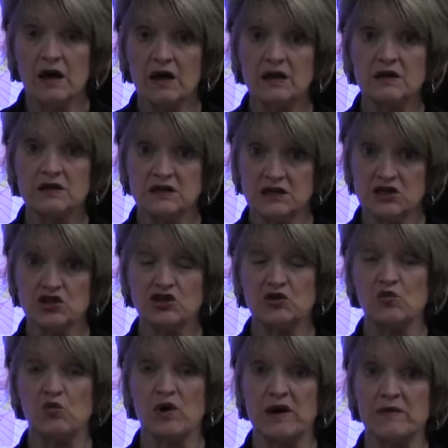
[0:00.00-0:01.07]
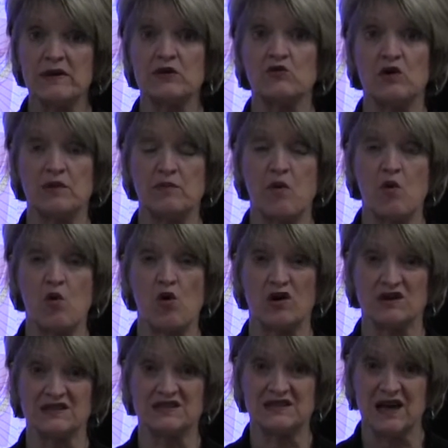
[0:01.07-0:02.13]
In addition, women
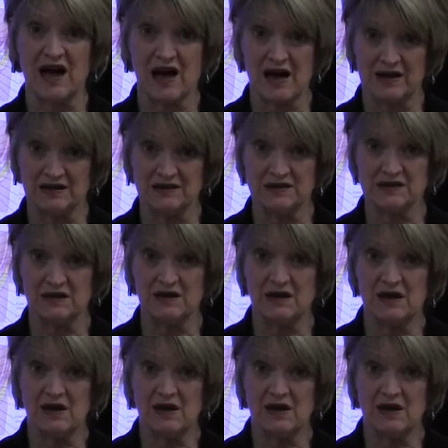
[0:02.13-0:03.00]
report signs